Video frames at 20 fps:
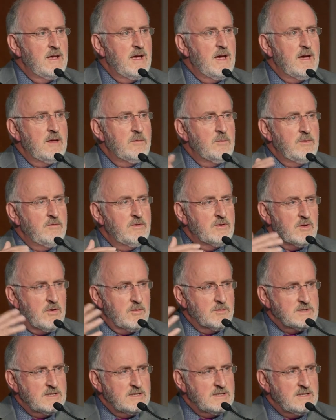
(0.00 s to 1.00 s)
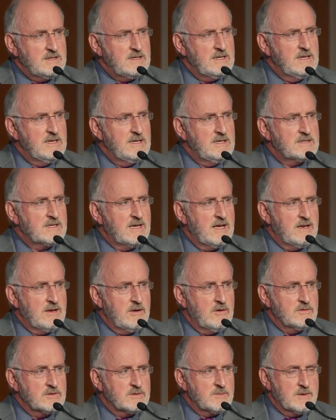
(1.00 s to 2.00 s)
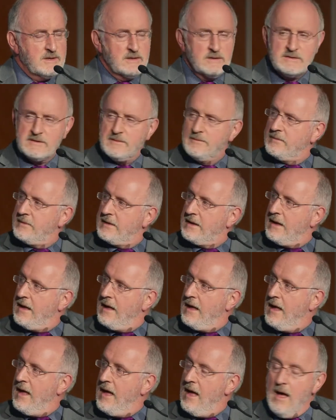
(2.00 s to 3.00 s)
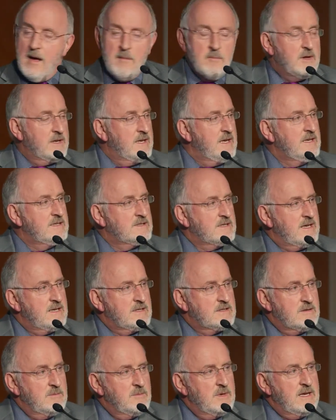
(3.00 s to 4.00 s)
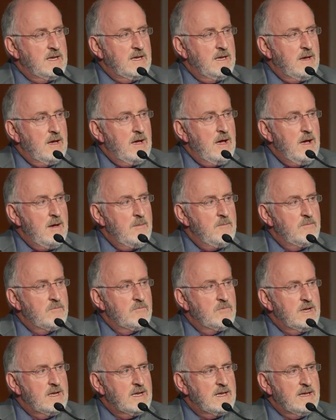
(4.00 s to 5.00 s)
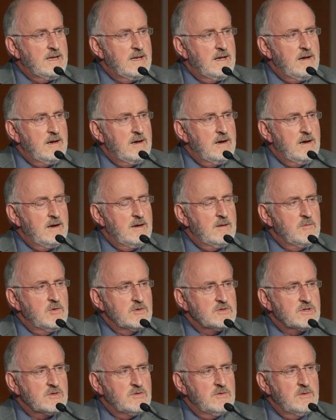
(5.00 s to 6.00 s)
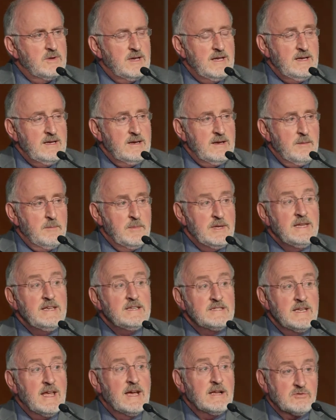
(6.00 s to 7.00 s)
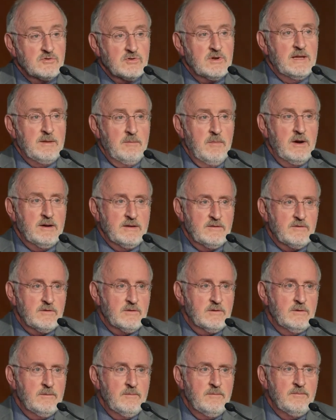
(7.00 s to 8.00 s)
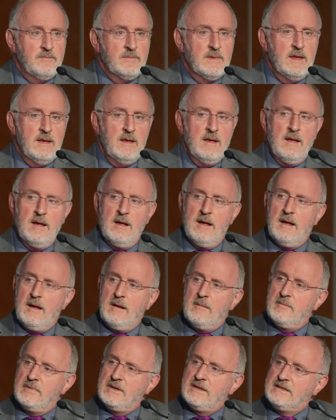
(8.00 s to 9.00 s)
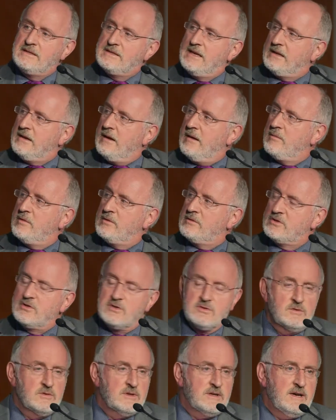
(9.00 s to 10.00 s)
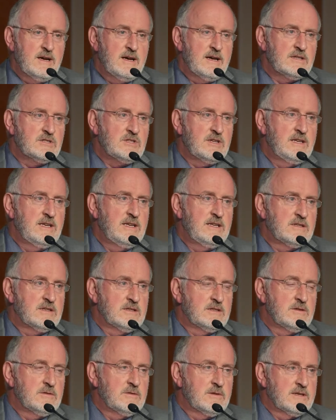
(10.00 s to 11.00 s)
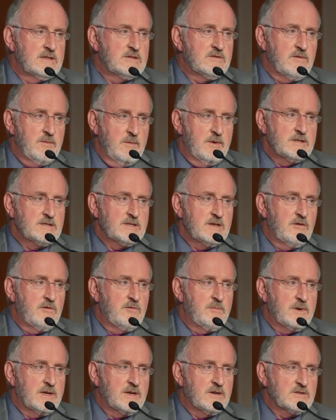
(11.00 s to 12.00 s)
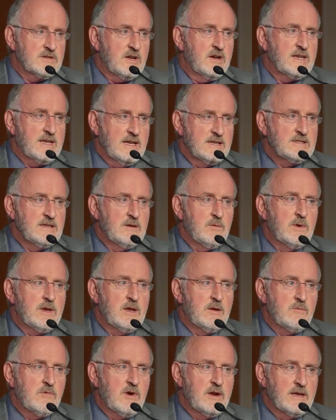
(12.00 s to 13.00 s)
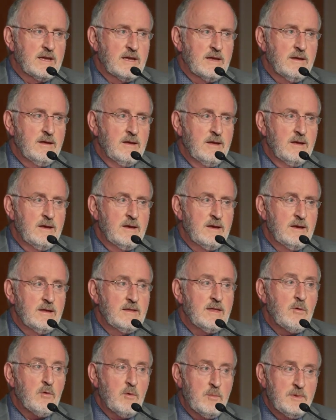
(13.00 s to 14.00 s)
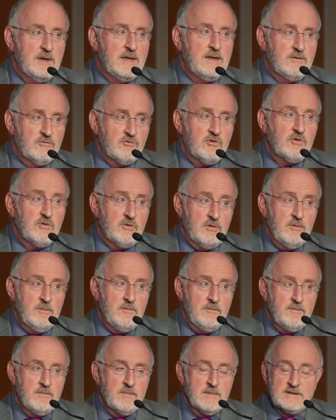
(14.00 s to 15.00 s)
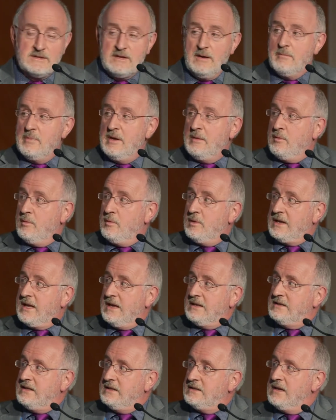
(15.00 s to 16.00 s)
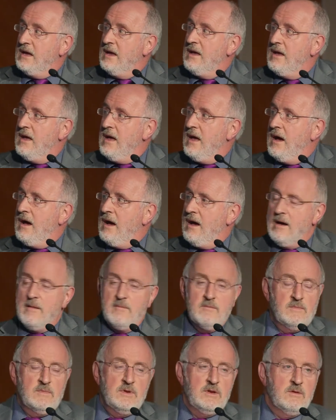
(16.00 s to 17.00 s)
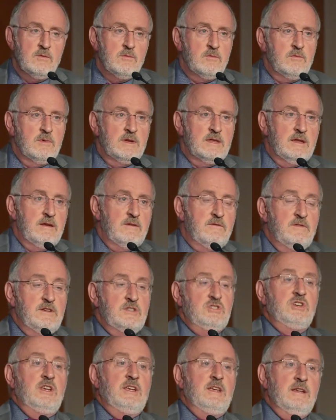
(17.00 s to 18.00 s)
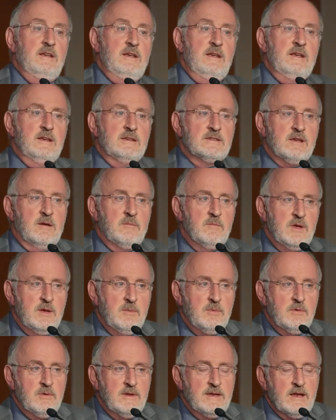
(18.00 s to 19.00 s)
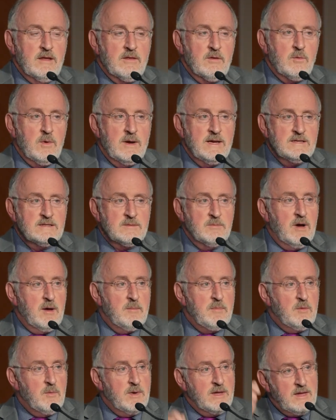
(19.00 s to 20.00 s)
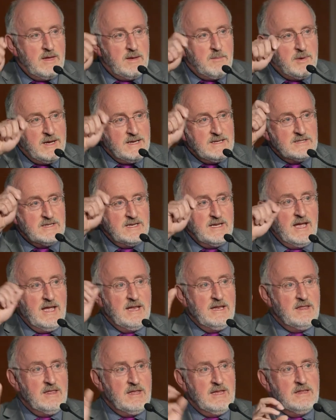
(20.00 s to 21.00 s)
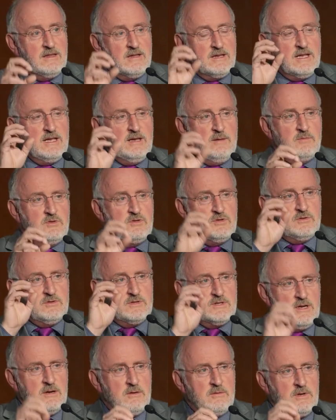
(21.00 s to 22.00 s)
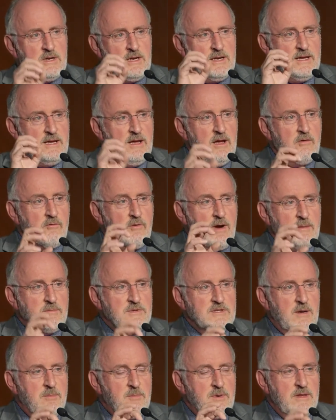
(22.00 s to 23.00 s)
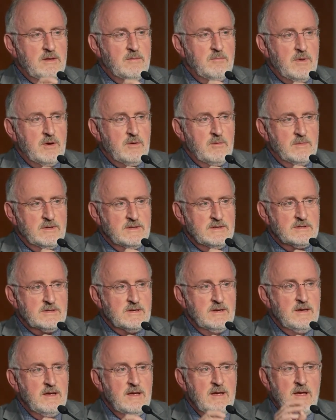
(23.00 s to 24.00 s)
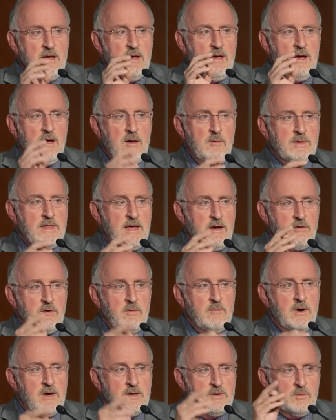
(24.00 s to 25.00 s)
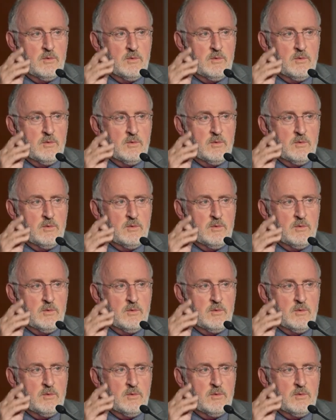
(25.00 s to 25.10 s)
and we've adopted it in East Kent hospitals. But he said to me, really, I'm not sure, he's naturally mindful, but he said, I'm not sure that I actually need to do this for myself, because I get it when I'm running. And that would be true. Some people would get it, when they're fishing. Some people, in other ways, it might be when they're painting. Anything that keeps you totally wrapped up in the moment, without your mind